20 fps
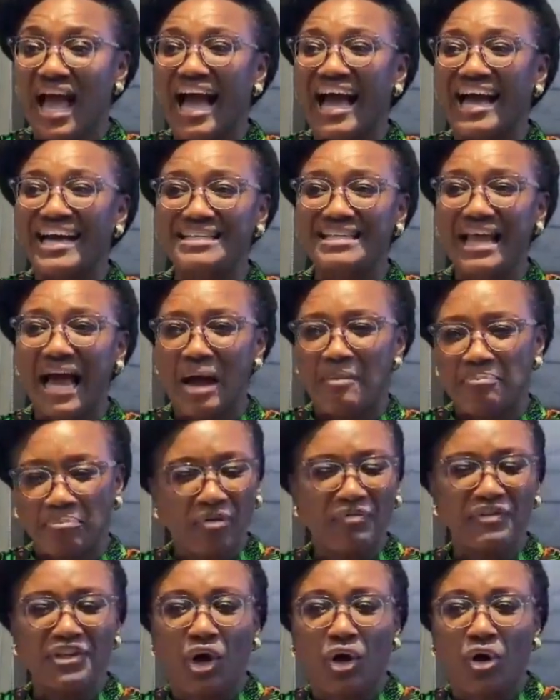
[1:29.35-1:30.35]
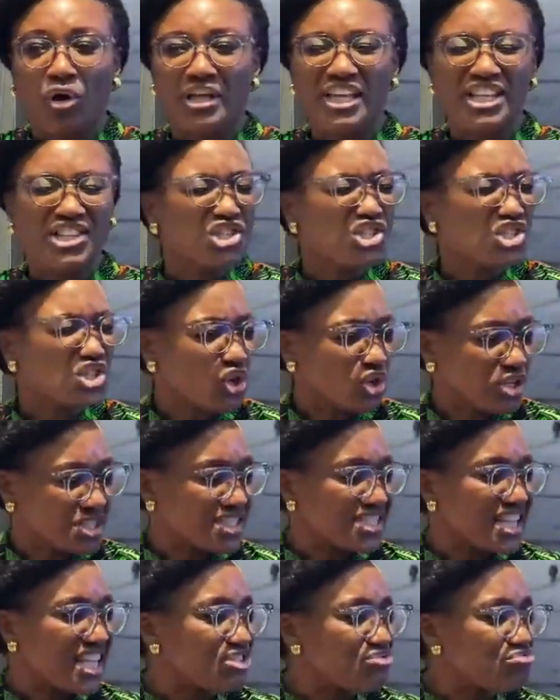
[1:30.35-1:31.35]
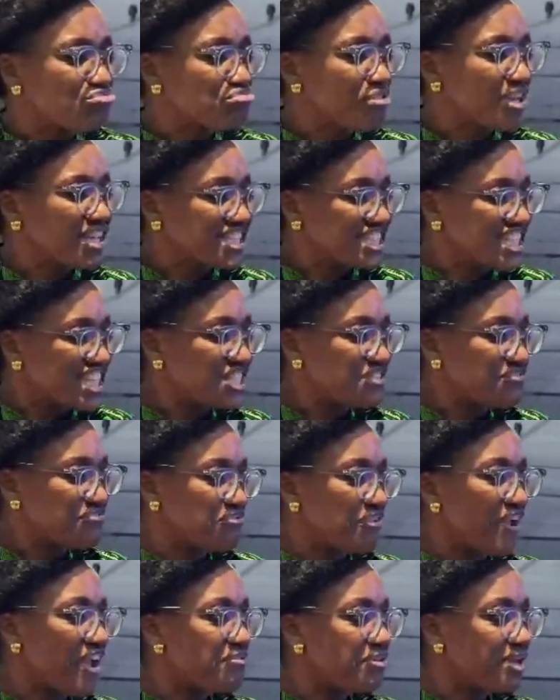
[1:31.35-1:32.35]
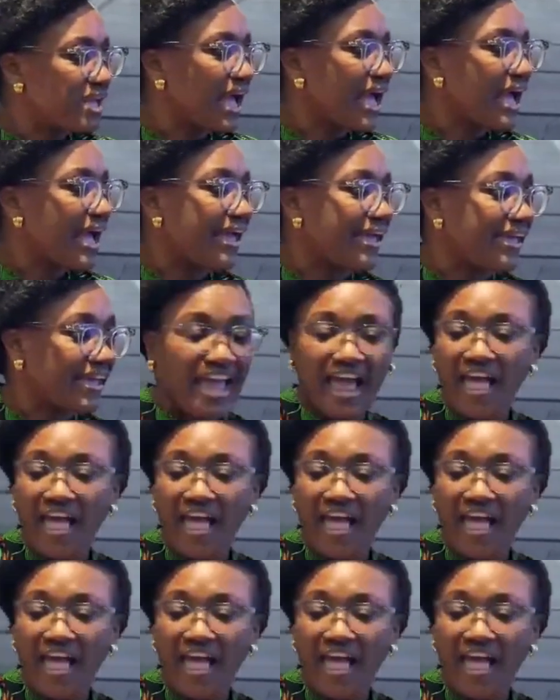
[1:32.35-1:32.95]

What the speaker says: and above it all, its success rate is very high.